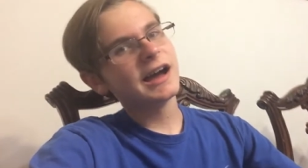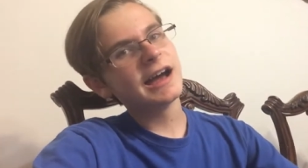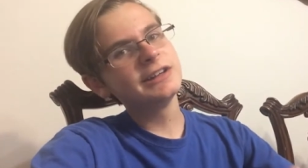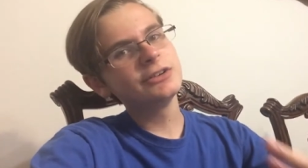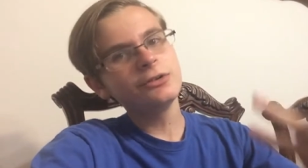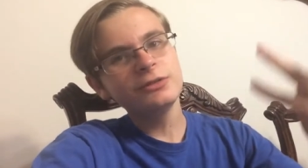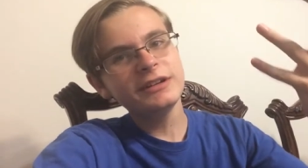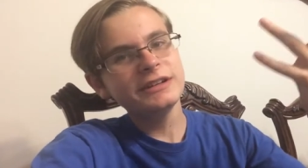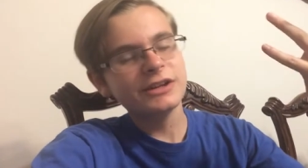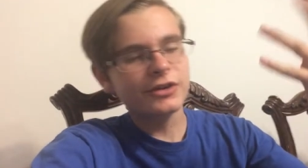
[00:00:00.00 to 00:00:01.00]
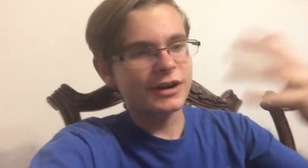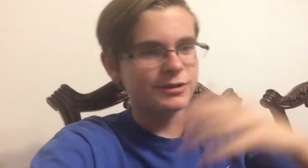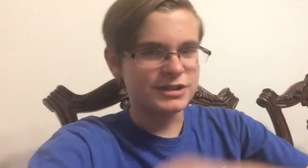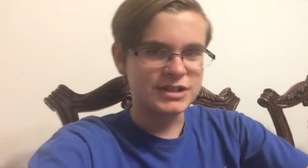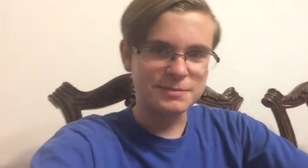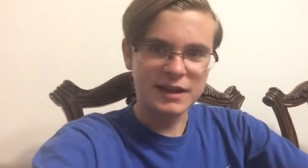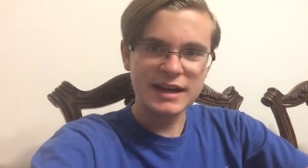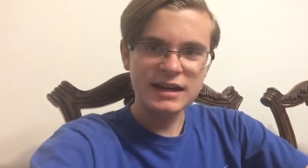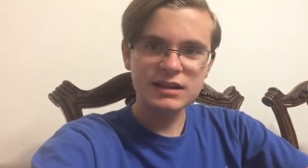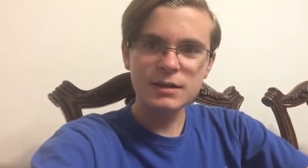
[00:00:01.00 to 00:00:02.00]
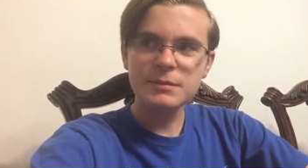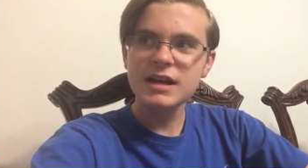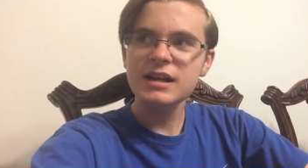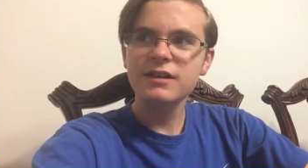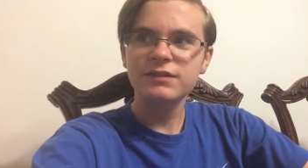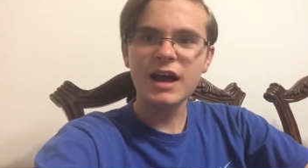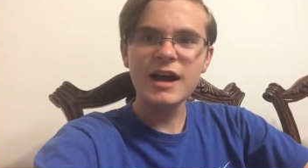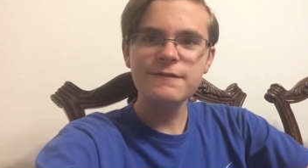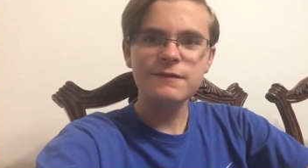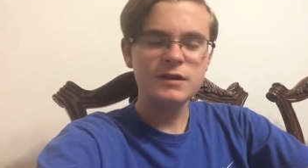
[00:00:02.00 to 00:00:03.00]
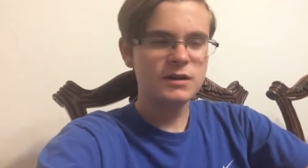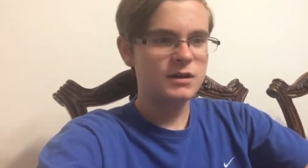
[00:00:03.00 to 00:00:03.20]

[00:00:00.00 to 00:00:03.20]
I don't really know how to explain the meaning of life.